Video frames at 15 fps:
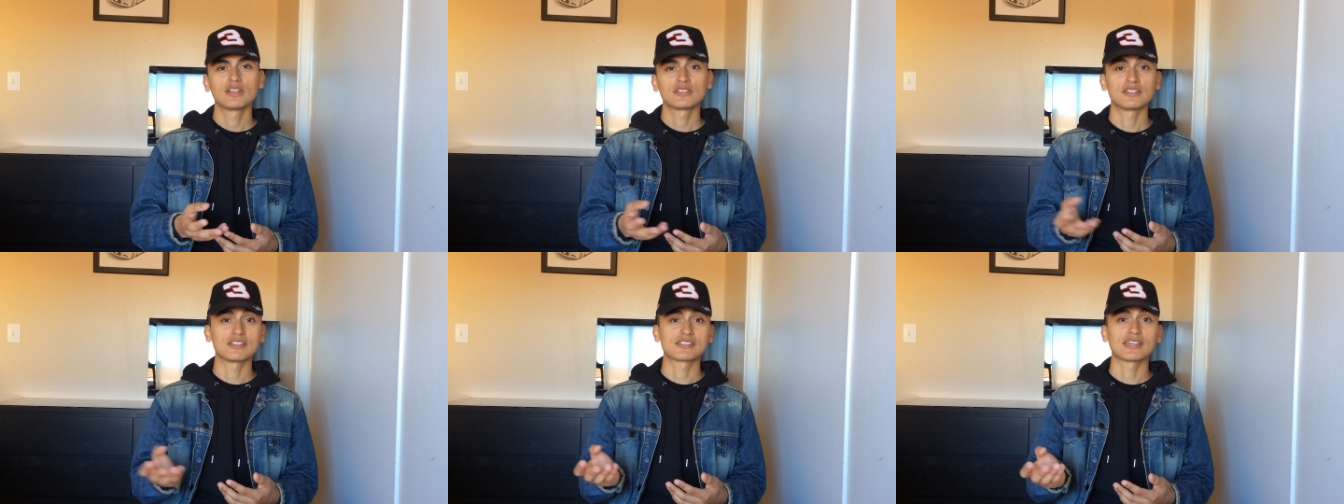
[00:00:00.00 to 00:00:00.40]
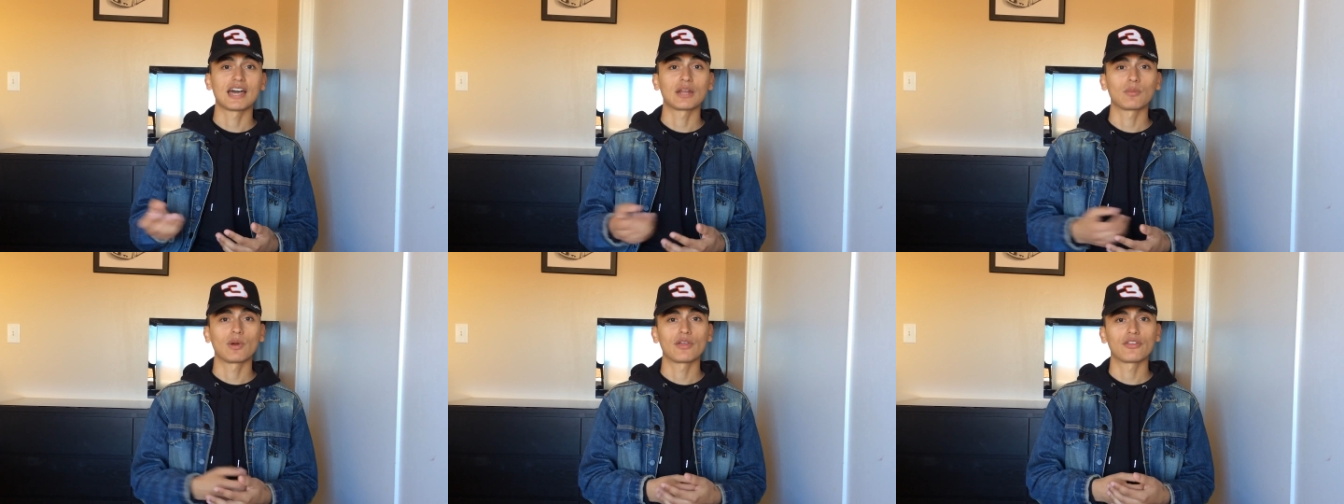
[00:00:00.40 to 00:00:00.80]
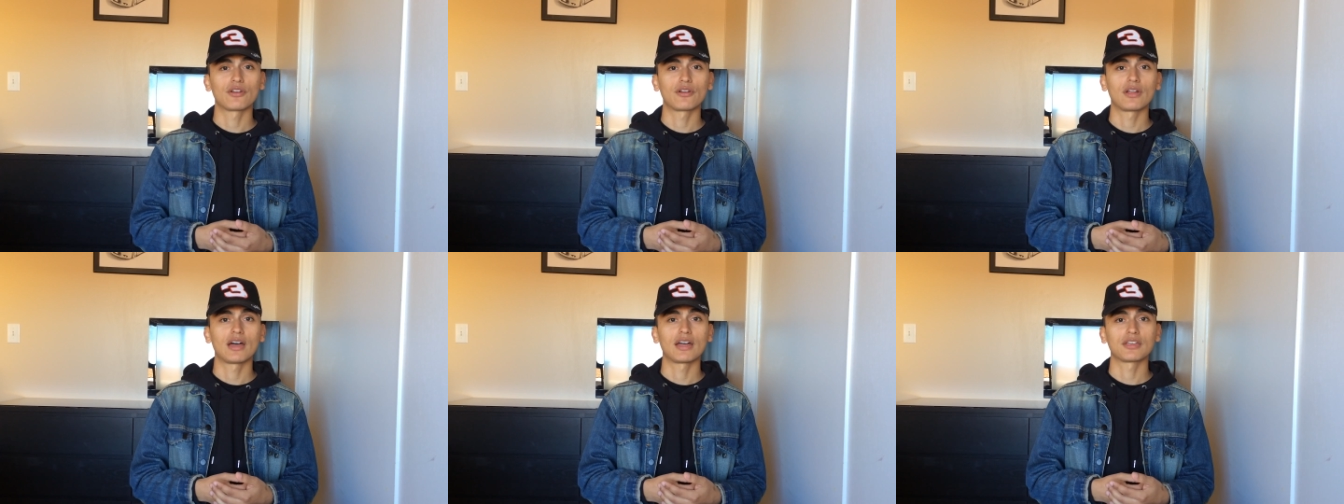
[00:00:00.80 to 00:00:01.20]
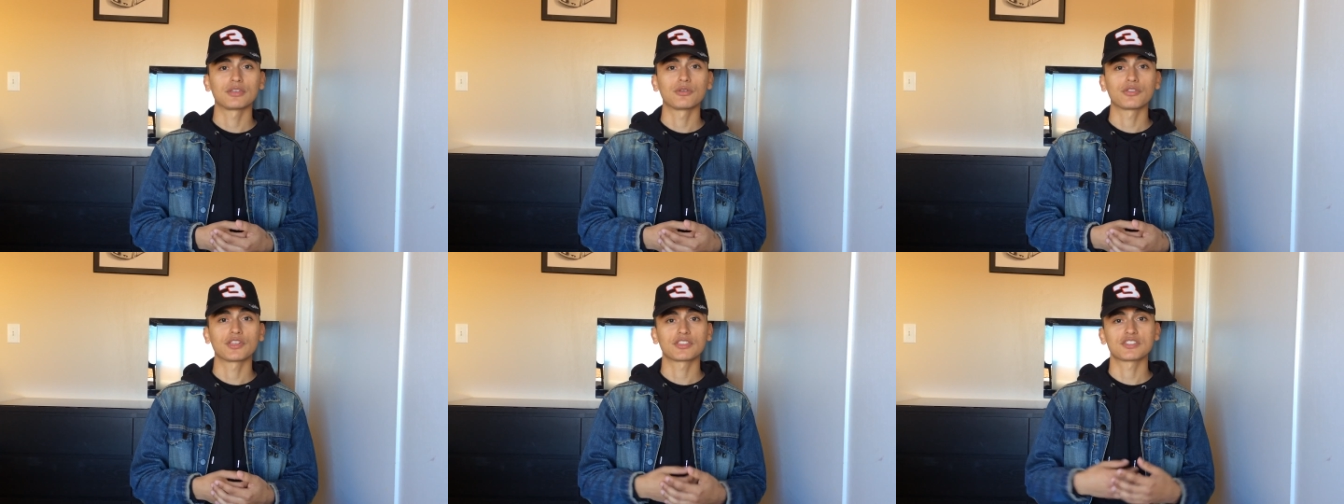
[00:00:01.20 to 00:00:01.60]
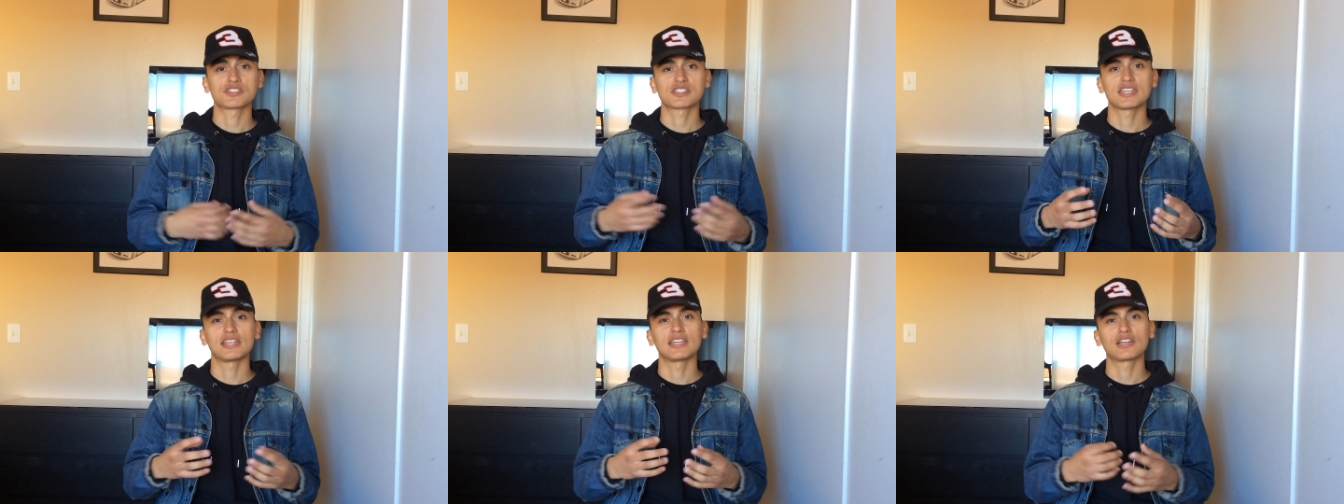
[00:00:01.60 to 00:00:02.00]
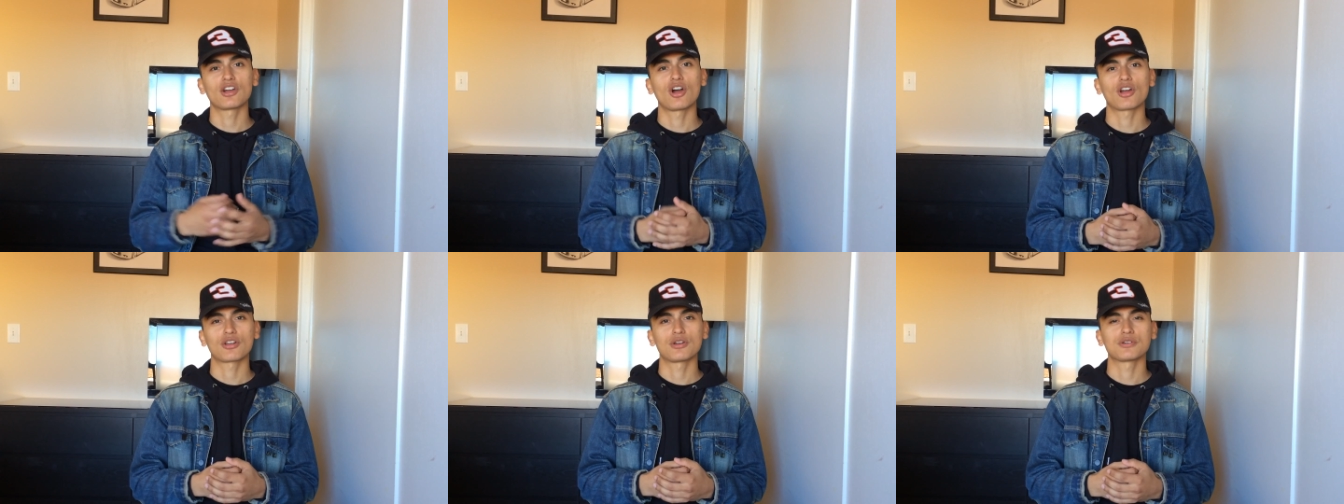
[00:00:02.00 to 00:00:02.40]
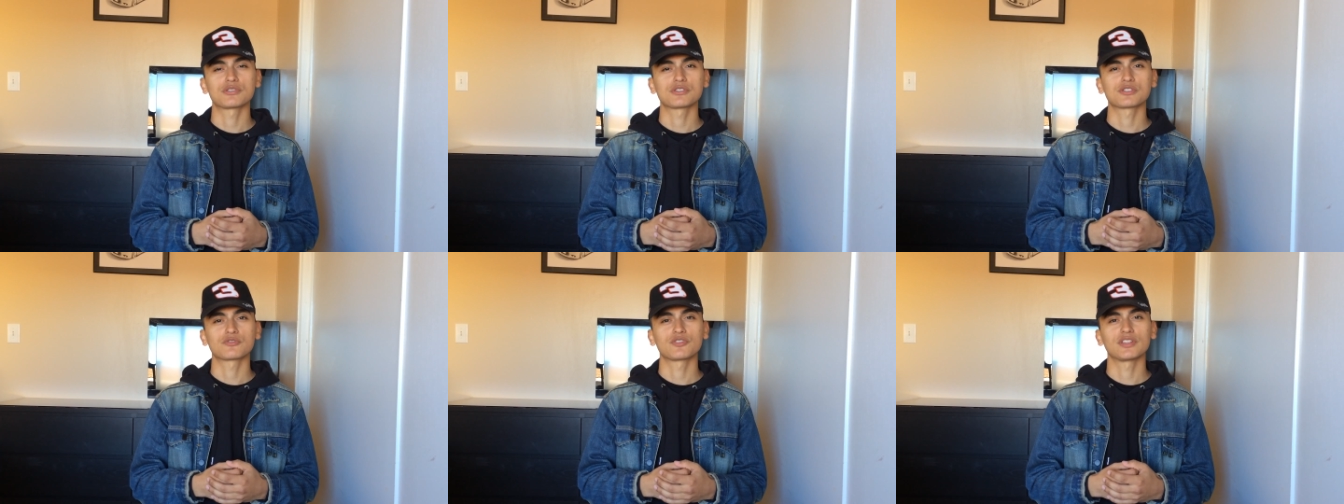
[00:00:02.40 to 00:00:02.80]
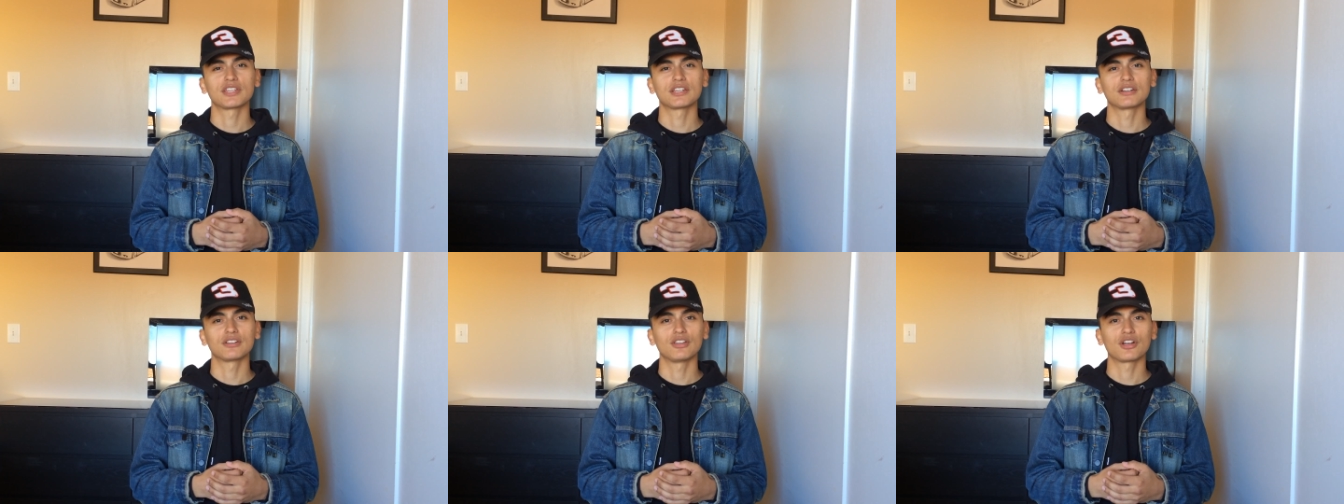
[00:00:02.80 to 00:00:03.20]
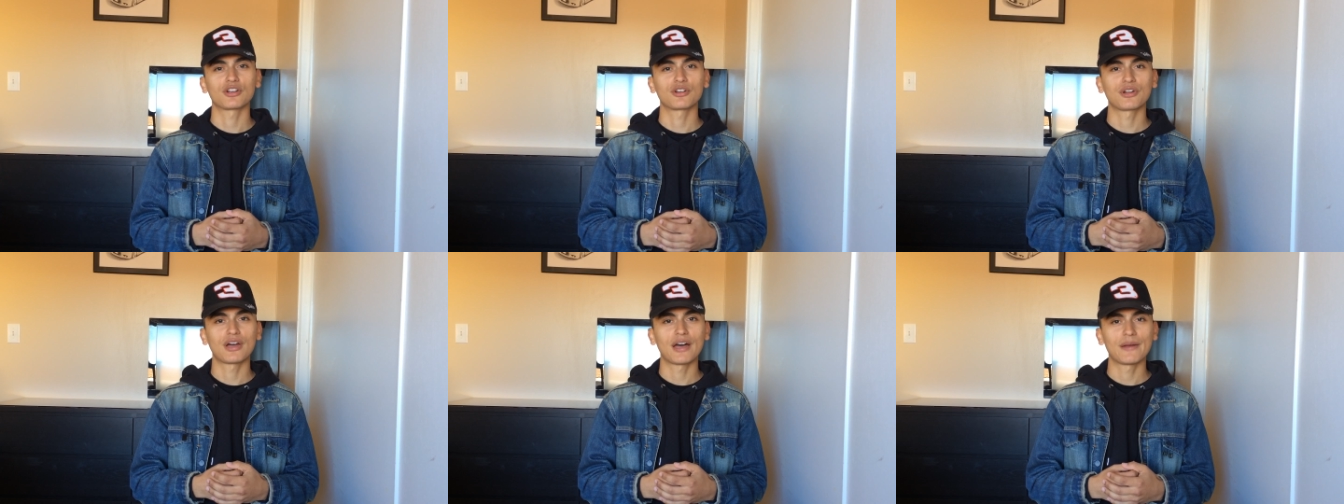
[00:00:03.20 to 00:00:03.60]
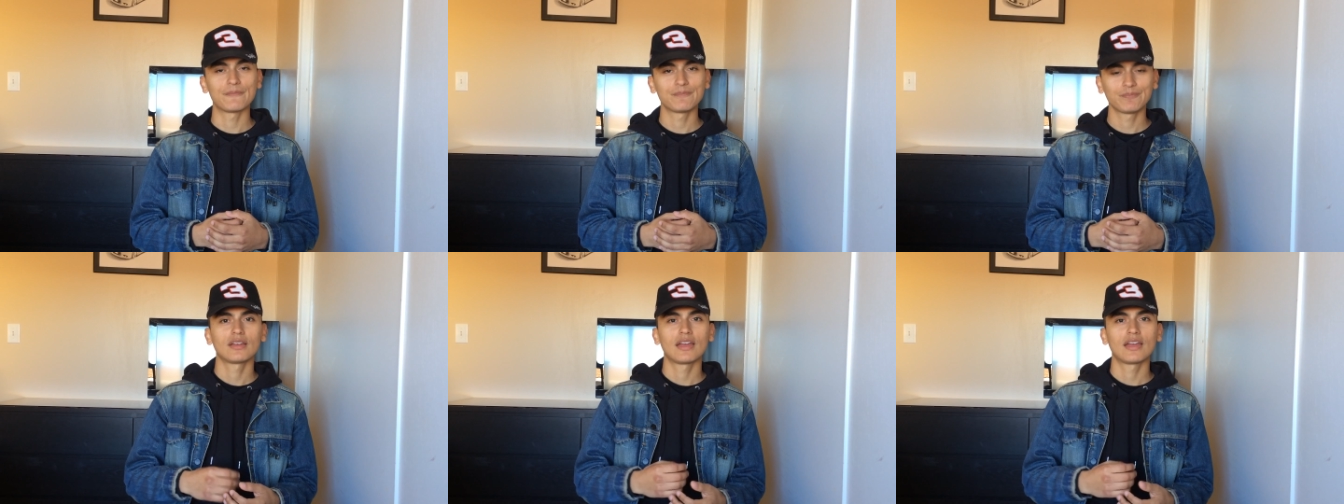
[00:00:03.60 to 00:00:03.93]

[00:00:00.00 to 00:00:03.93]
to decide whether or not you think the skinny cargos is a really good look or not.